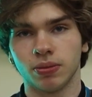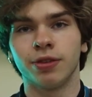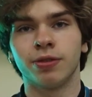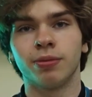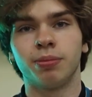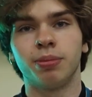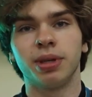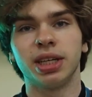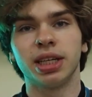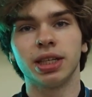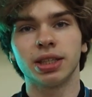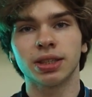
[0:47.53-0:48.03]

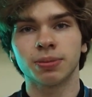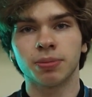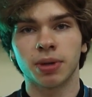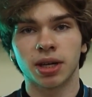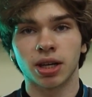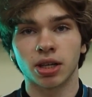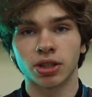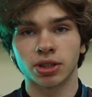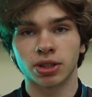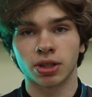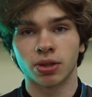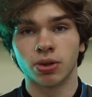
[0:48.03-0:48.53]
If bear's
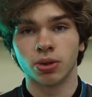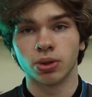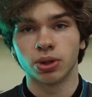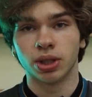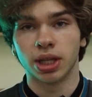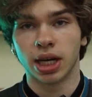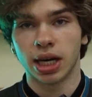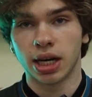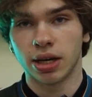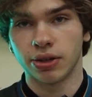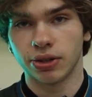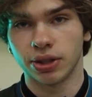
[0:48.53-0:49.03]
powers go
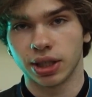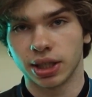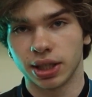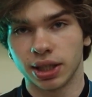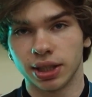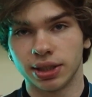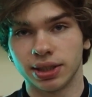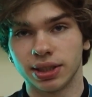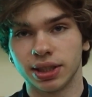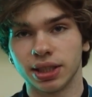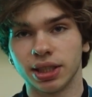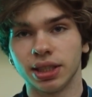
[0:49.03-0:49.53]
down,
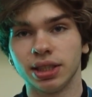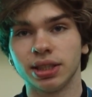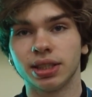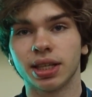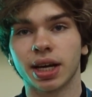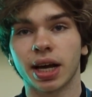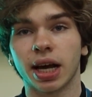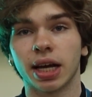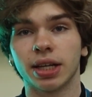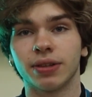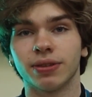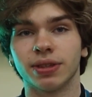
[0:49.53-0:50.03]
it
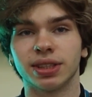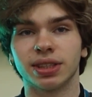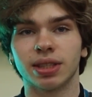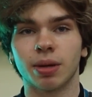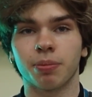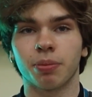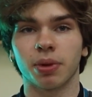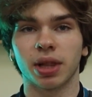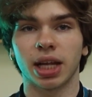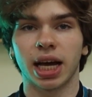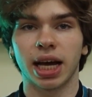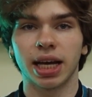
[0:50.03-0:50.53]
indicates that
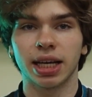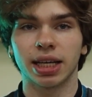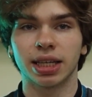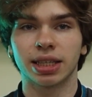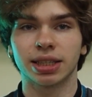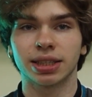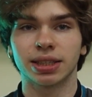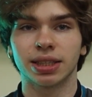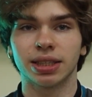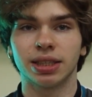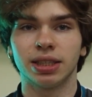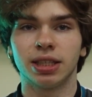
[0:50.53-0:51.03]
supply
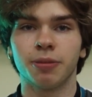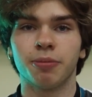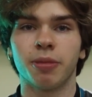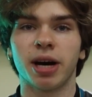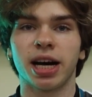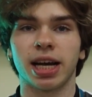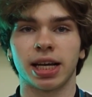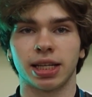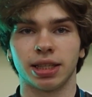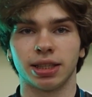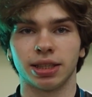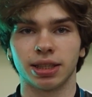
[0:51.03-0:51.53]
exceeds
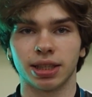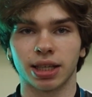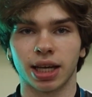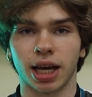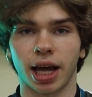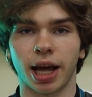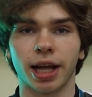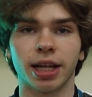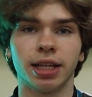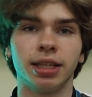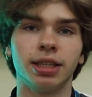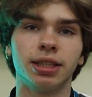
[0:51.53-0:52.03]
demand
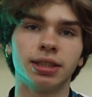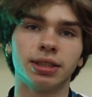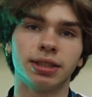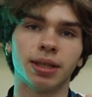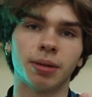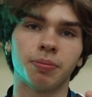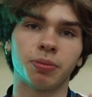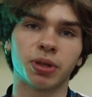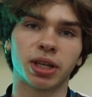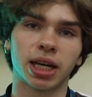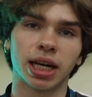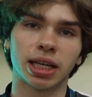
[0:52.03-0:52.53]
and
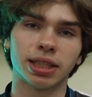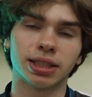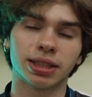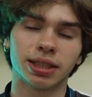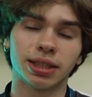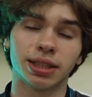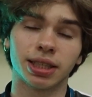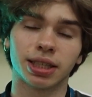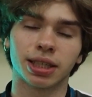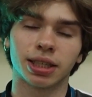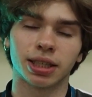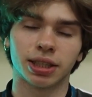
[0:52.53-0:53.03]
the price
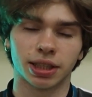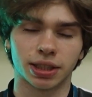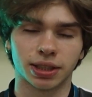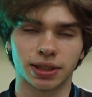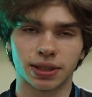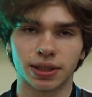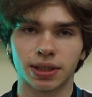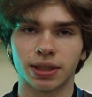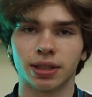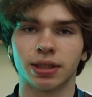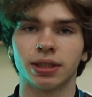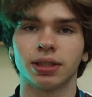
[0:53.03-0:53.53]

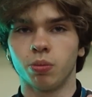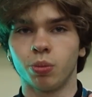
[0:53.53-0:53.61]
decreases.